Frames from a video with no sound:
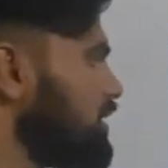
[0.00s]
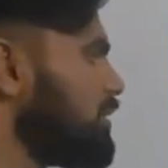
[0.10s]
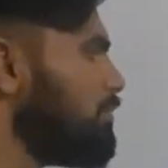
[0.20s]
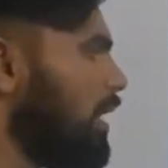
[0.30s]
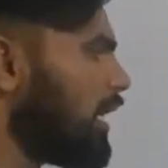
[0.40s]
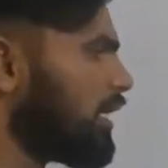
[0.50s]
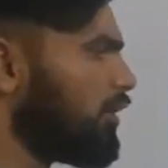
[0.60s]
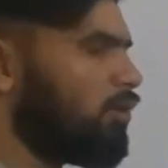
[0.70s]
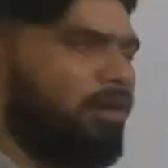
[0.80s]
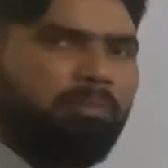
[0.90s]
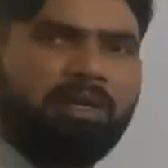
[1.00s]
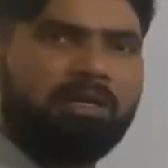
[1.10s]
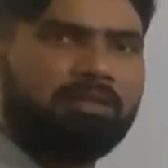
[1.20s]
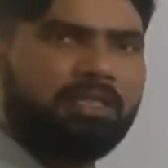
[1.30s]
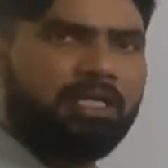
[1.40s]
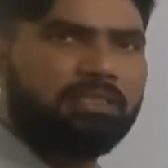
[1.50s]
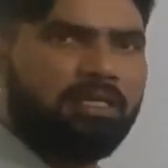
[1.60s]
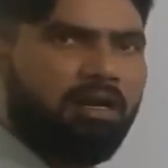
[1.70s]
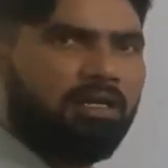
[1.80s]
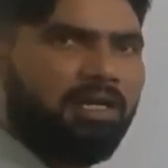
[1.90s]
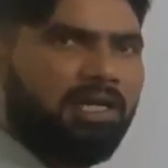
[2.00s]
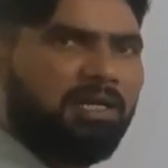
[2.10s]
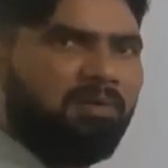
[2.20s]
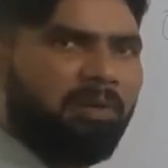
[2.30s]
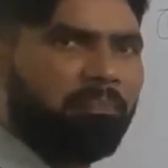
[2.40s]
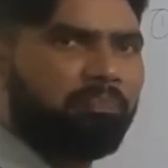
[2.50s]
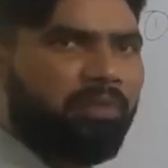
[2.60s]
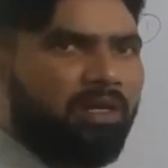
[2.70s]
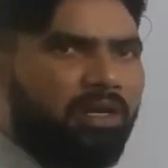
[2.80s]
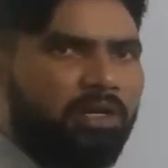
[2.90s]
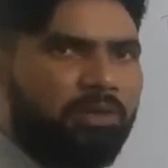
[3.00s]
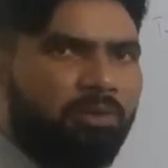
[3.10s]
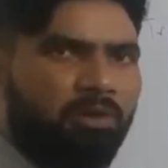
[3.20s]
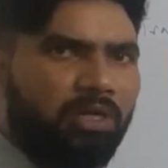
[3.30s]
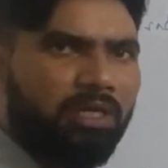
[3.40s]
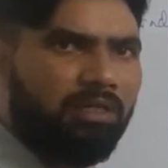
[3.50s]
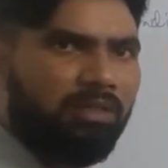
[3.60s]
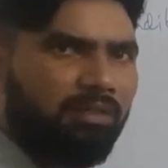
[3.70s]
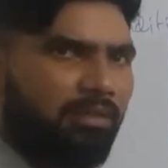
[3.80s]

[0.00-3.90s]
market economy. There is an alternative name. Did you got it?